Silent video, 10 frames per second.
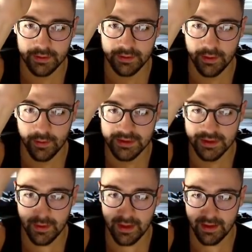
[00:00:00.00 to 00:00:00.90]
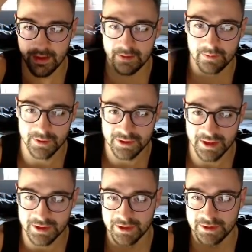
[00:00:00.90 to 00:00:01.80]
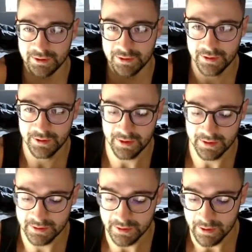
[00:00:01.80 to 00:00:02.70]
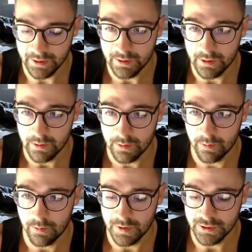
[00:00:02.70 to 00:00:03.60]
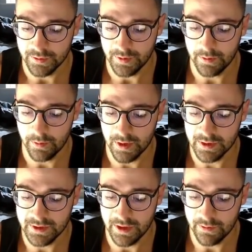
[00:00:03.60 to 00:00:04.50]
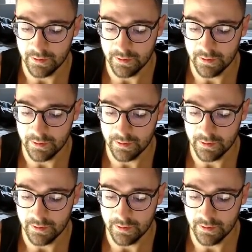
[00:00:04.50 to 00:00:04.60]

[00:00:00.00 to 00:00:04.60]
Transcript: the opposite way that we're changing it to. So this should be -10.